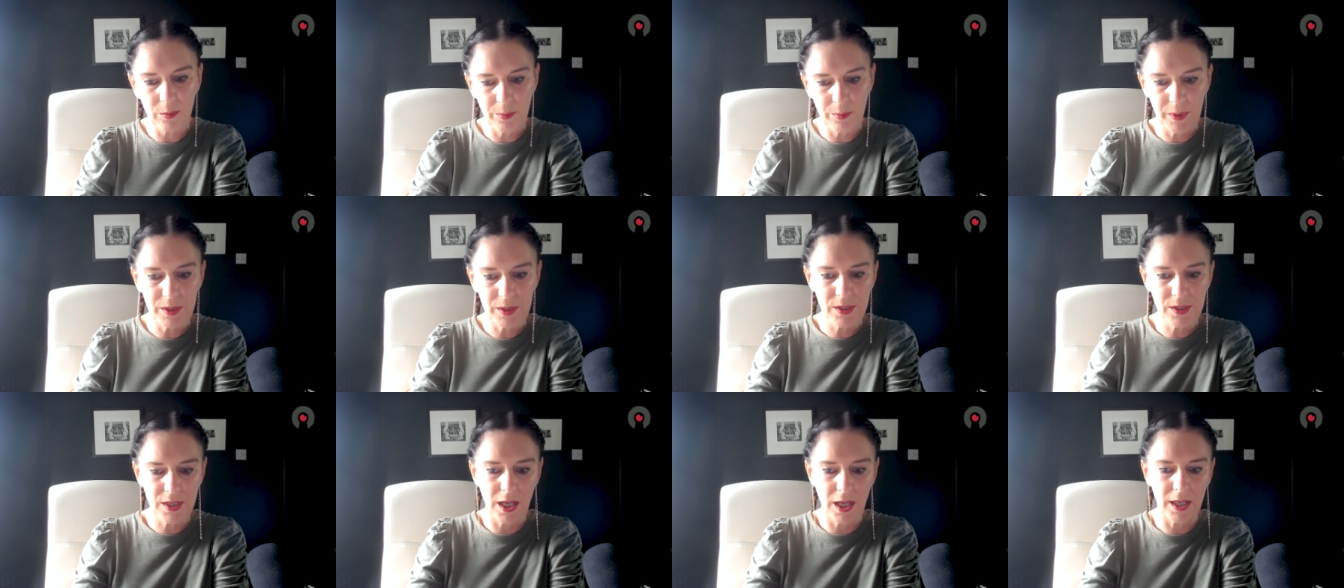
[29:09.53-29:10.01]
But
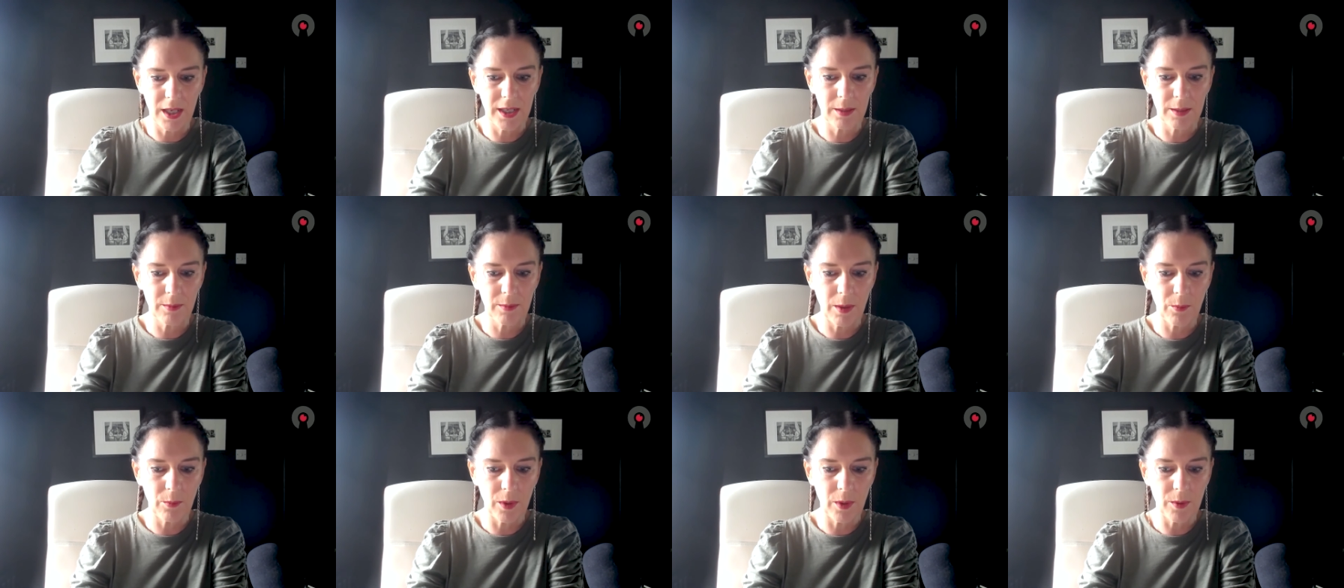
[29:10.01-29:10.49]
certainly
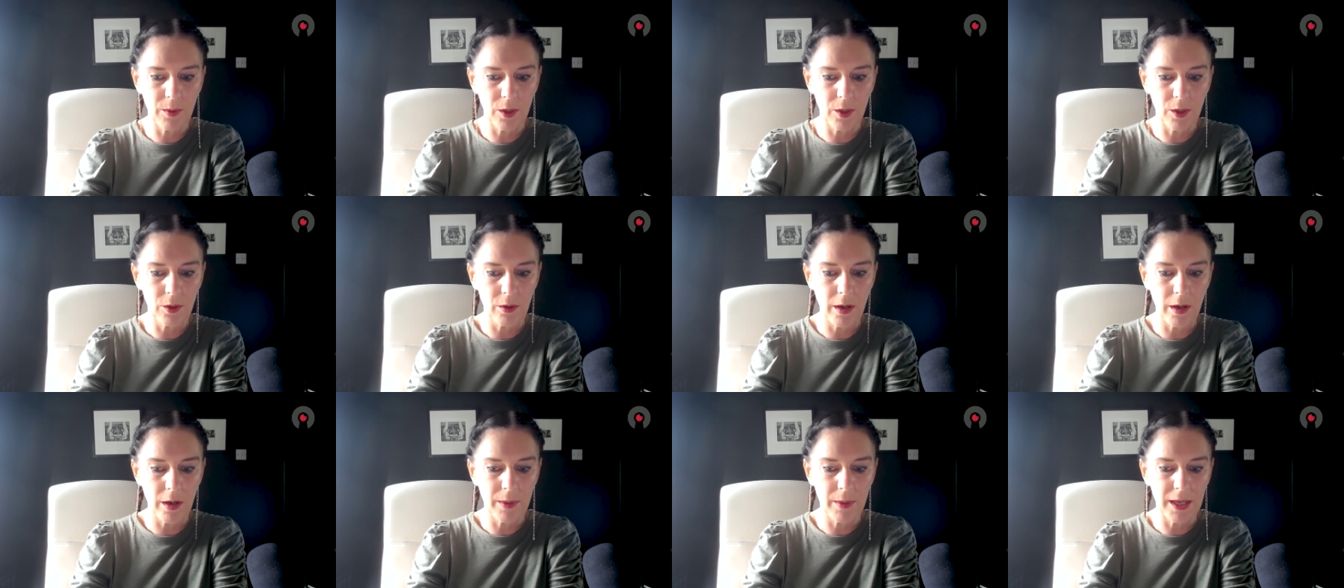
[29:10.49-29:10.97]
when we were
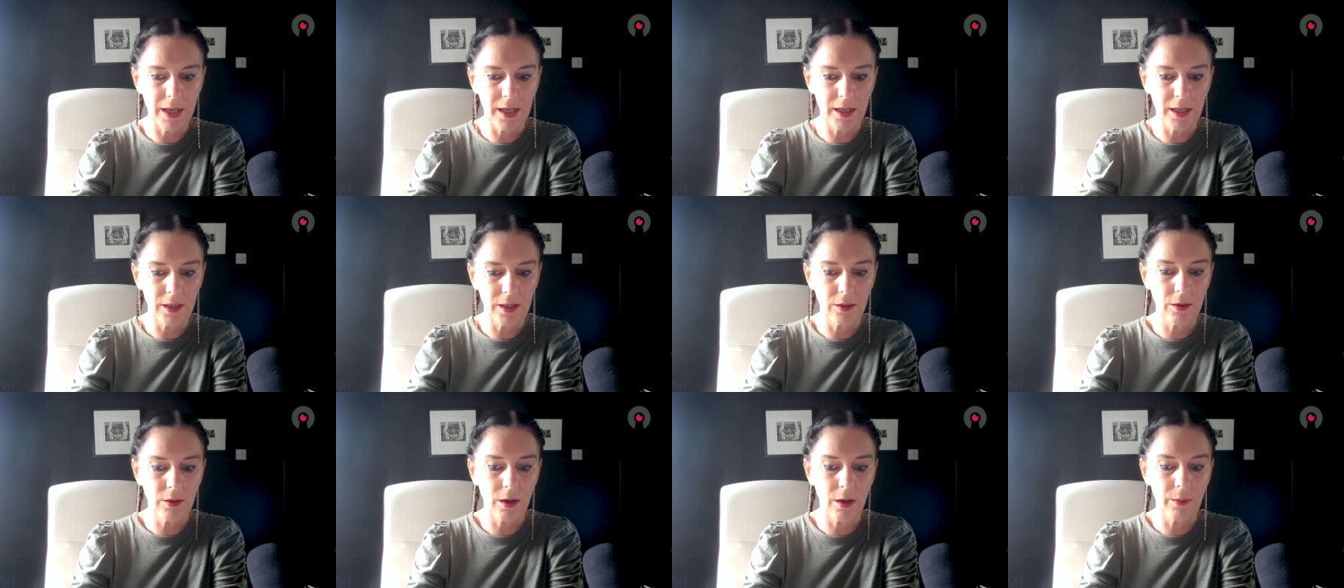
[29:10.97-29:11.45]
growing
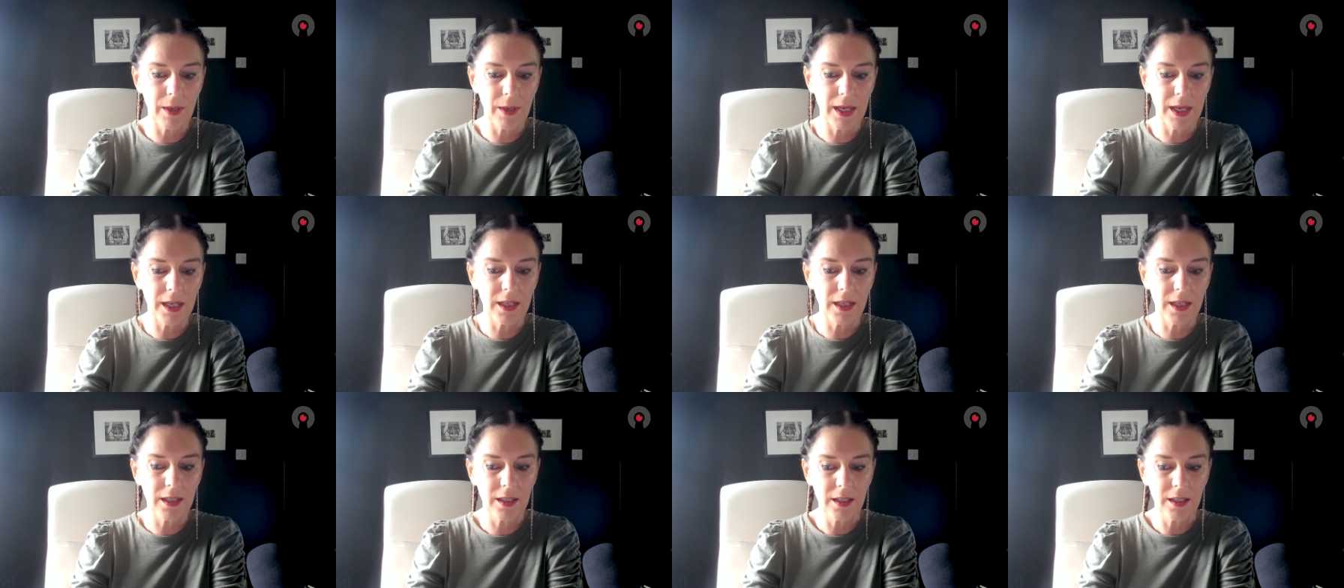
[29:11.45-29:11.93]
and
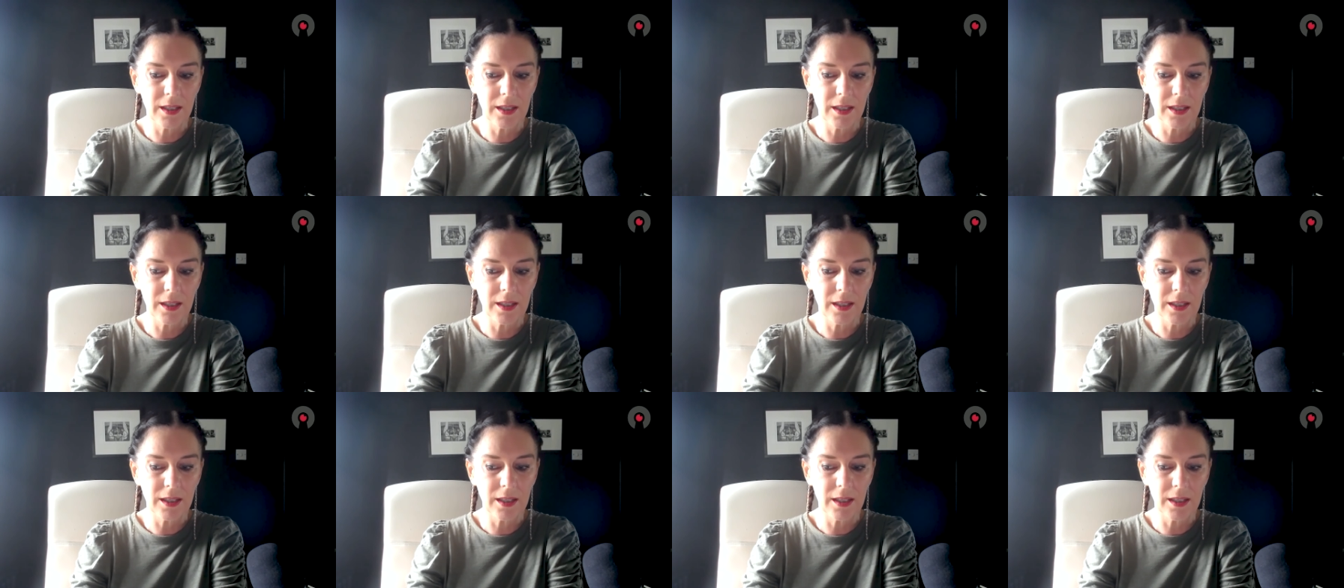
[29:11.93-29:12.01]
growing